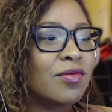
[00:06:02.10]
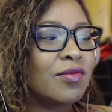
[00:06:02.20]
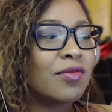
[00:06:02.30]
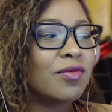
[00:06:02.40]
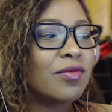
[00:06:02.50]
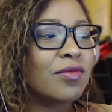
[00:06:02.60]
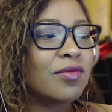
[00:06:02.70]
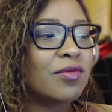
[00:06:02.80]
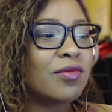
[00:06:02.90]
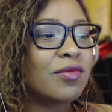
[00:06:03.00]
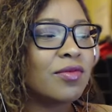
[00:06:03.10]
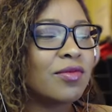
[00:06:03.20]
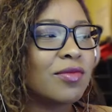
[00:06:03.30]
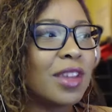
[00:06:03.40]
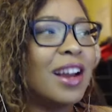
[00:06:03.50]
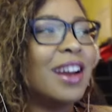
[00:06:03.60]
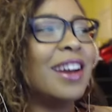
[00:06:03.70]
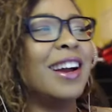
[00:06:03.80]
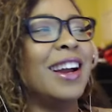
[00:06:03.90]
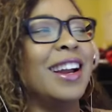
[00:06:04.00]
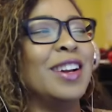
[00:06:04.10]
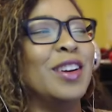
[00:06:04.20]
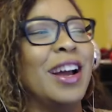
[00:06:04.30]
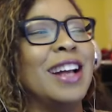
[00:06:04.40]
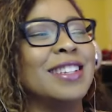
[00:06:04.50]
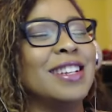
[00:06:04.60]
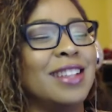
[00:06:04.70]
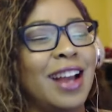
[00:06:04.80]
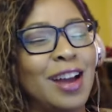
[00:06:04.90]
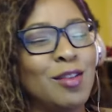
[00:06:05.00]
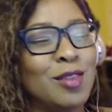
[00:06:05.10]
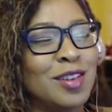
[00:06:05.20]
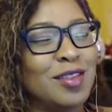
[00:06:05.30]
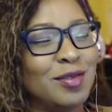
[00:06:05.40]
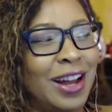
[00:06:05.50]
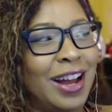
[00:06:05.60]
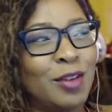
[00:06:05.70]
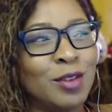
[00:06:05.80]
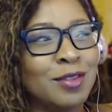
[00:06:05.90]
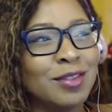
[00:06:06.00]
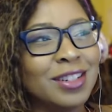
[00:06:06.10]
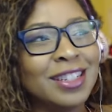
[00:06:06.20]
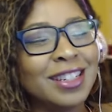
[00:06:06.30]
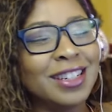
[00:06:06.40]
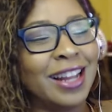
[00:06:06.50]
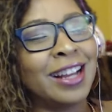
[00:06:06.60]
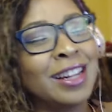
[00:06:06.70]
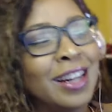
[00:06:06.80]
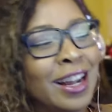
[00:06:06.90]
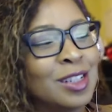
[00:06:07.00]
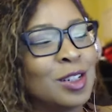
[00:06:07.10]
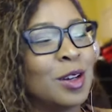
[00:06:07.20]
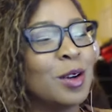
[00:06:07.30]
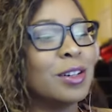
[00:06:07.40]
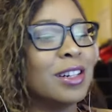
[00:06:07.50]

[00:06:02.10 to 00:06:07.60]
I know. as he's like, I wouldn't. I would like a nicer tone.